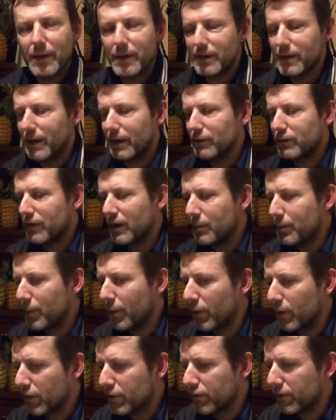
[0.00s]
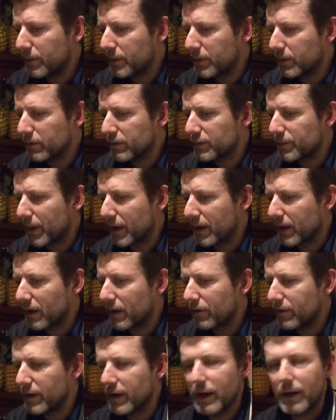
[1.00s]
you know, deport criminals back
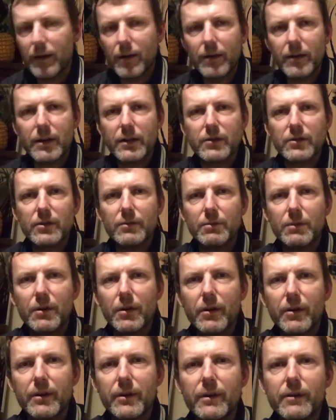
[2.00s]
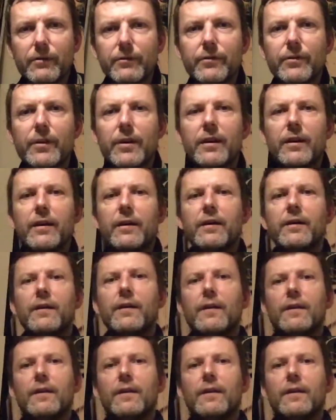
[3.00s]
over there like it's some kind of